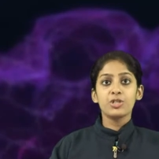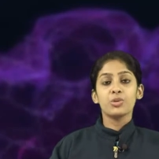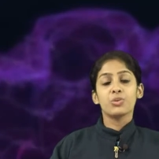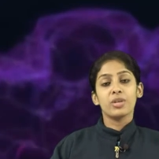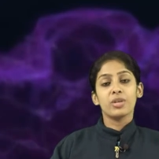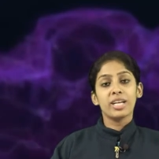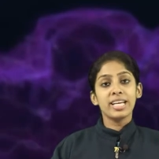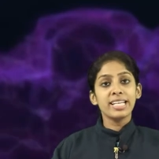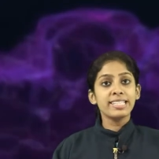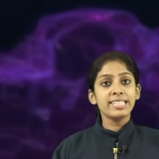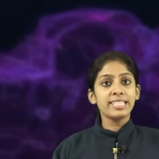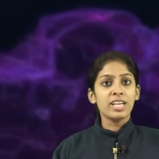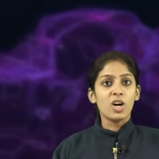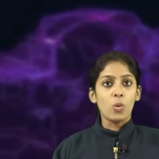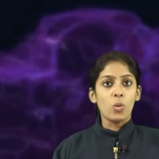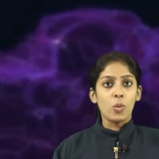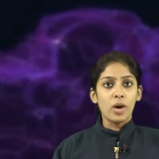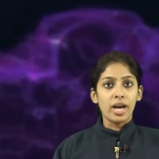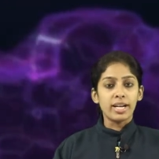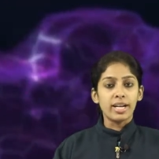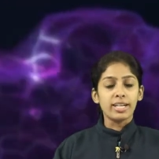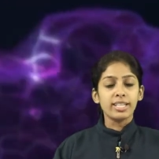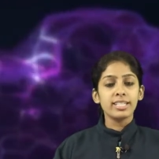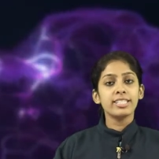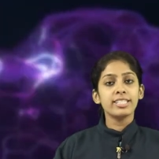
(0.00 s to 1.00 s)
to raise
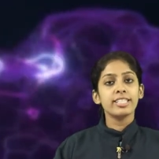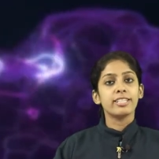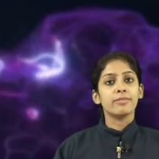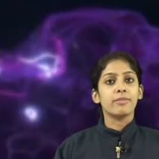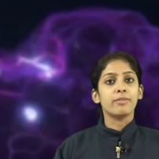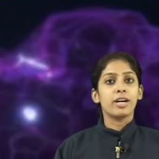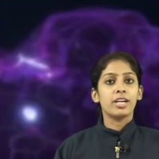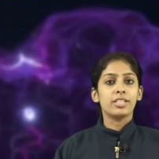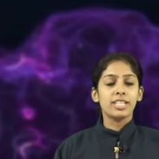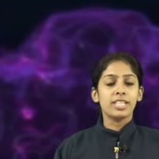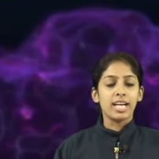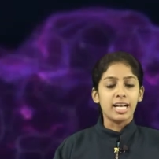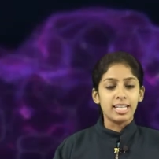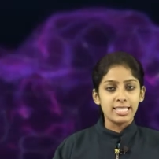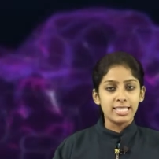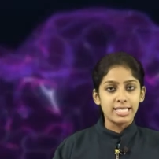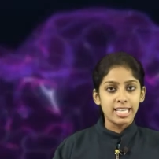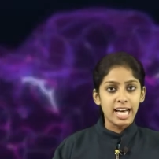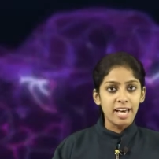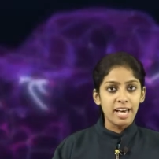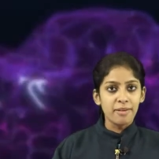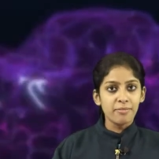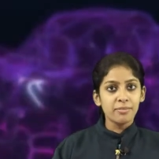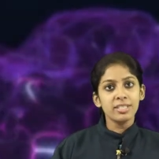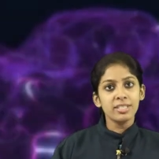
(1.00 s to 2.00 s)
awareness about
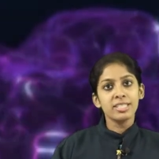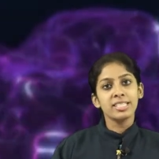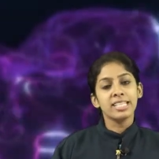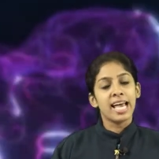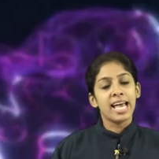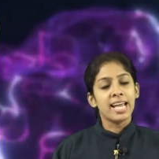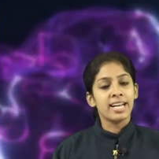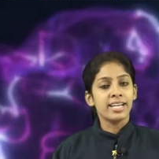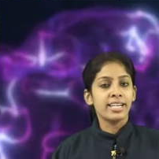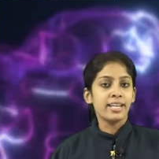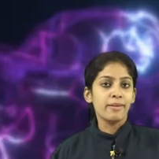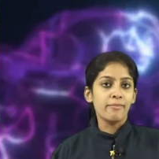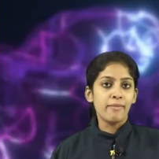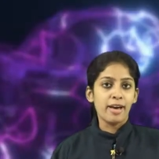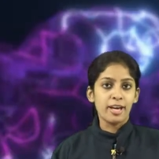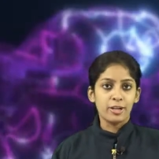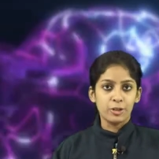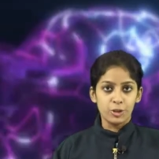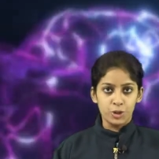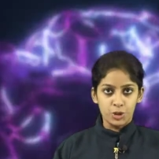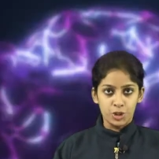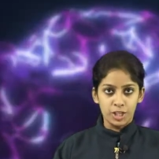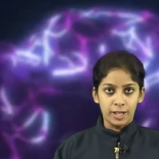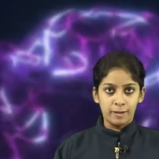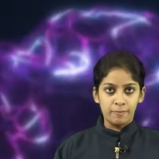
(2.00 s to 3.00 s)
Alzheimer's and
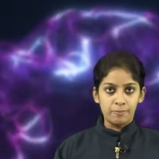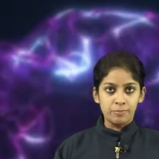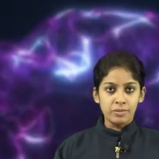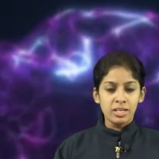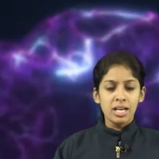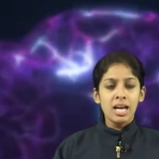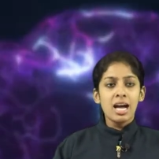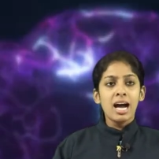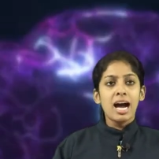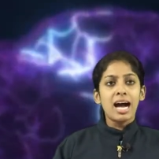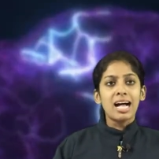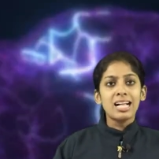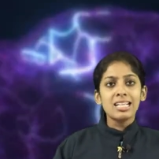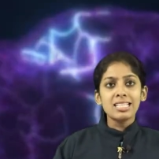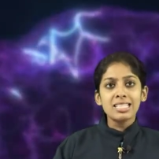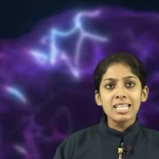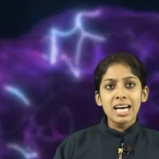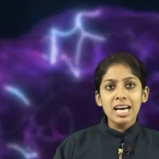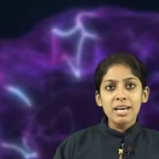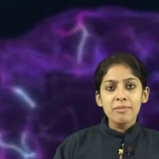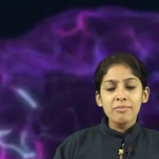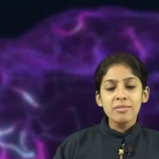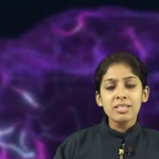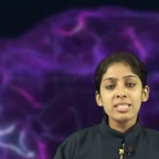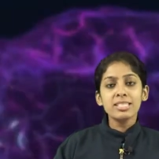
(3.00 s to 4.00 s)
dementia.
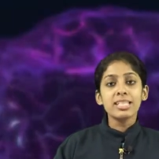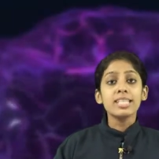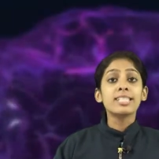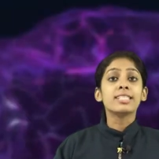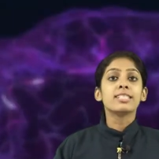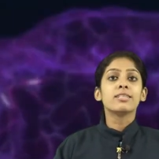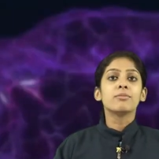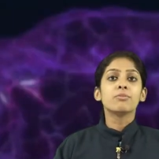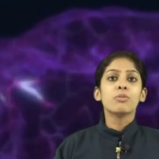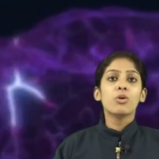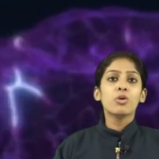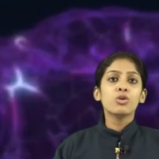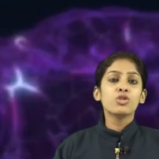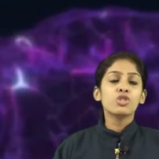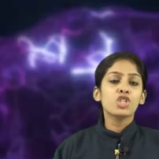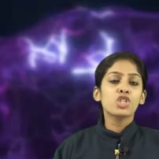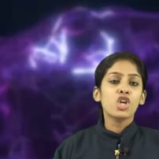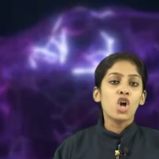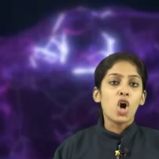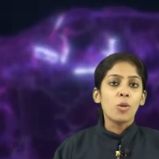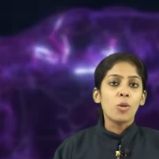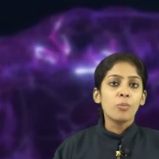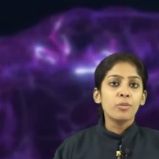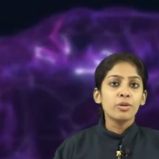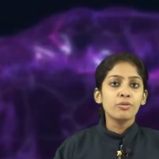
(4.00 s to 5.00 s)
Alzheimer's is the most
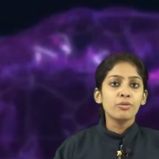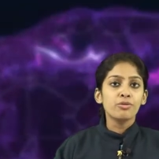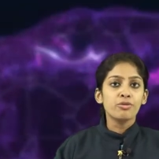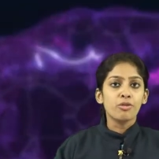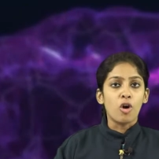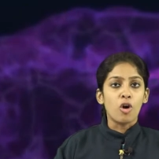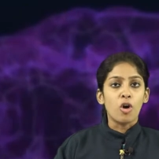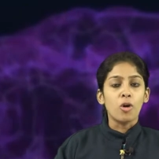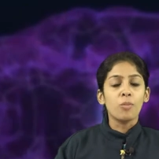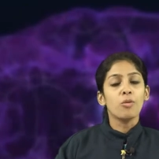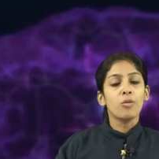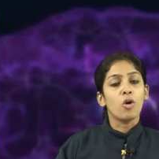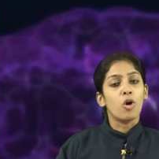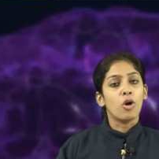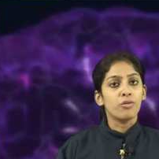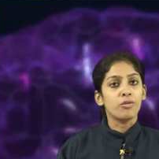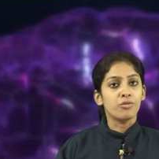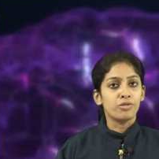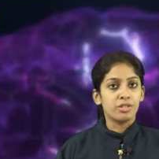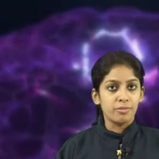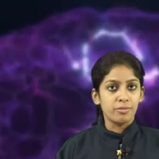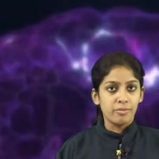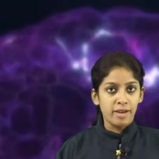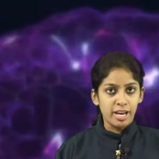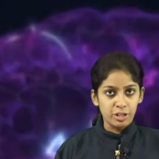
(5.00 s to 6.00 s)
common form of
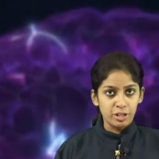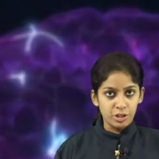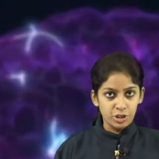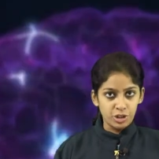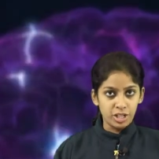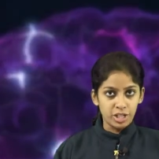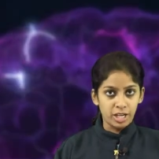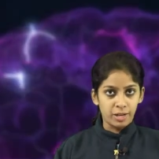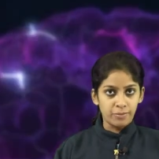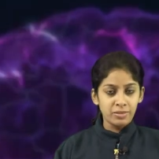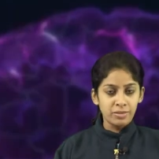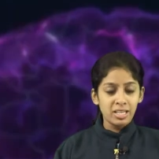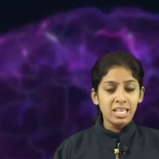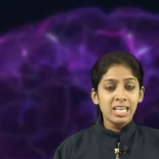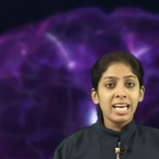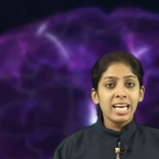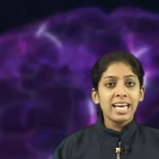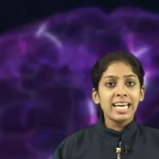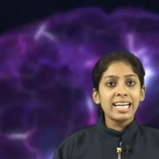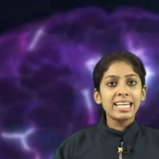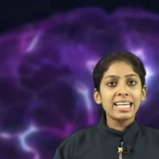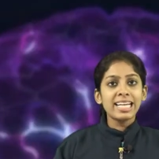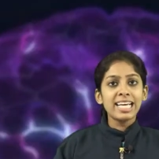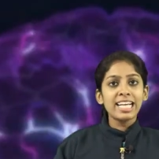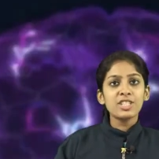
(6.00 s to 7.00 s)
dementia.
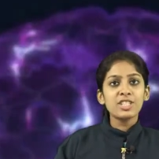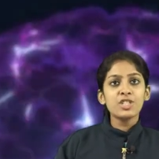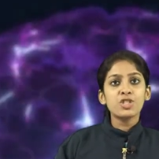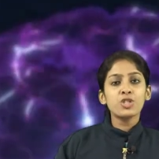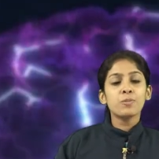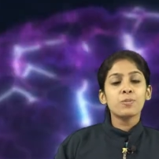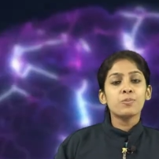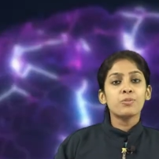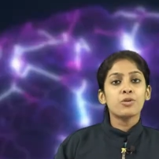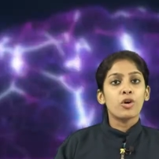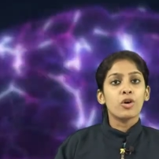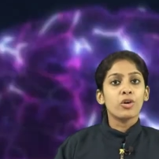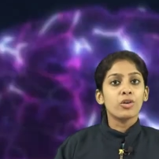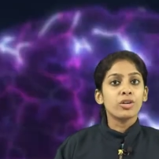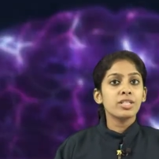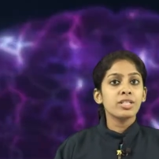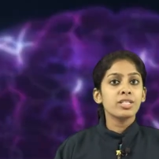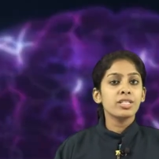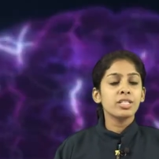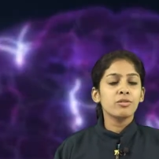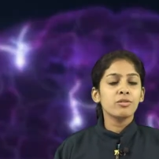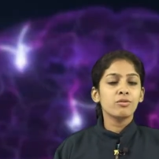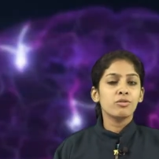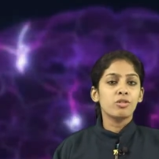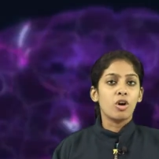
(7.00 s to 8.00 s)
It leads to
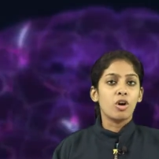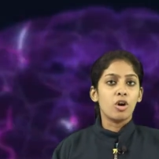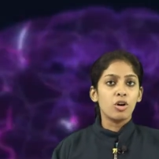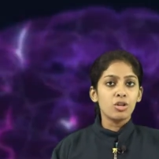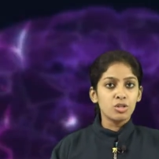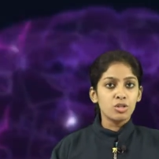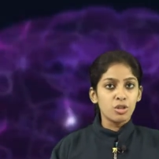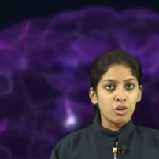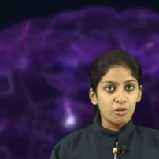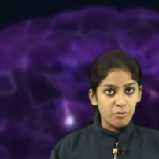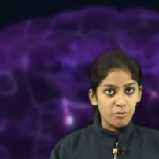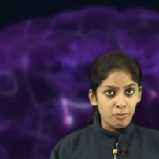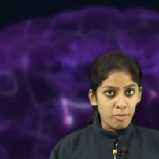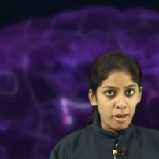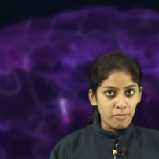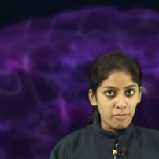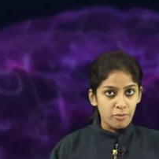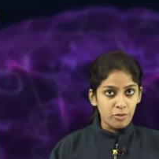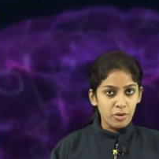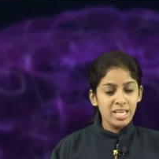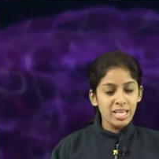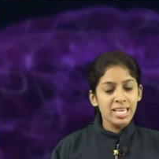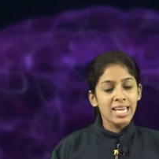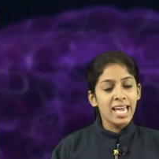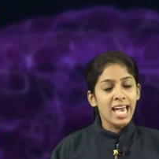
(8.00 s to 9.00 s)
progressive loss of
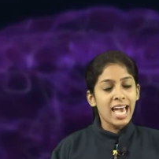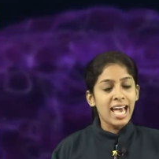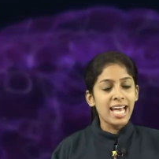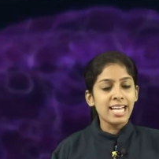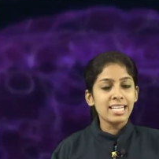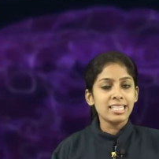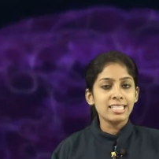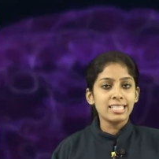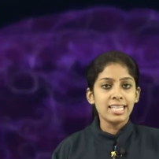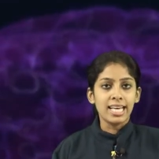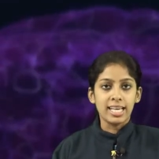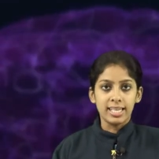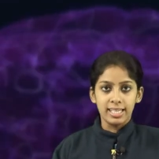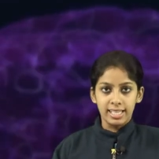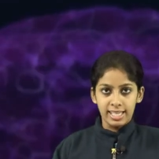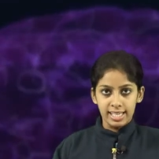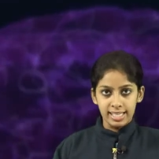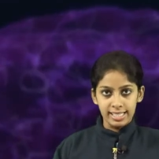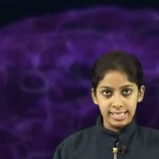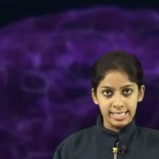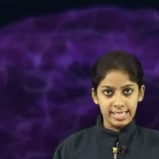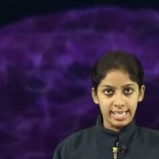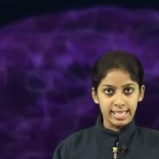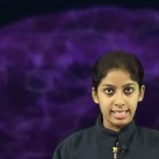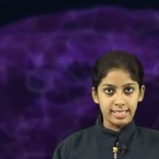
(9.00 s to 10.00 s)
memory and thinking
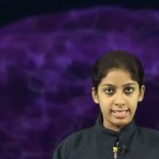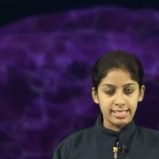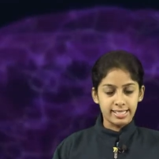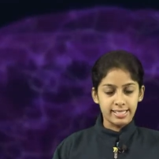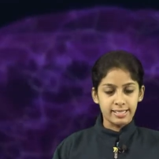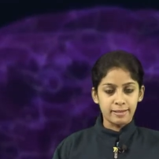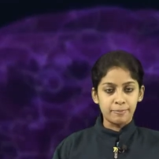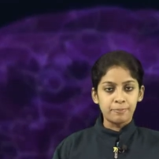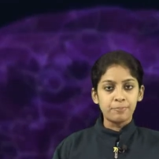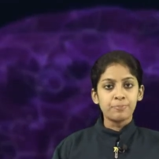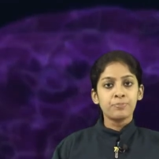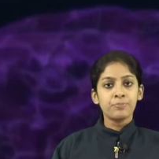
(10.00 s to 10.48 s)
skills.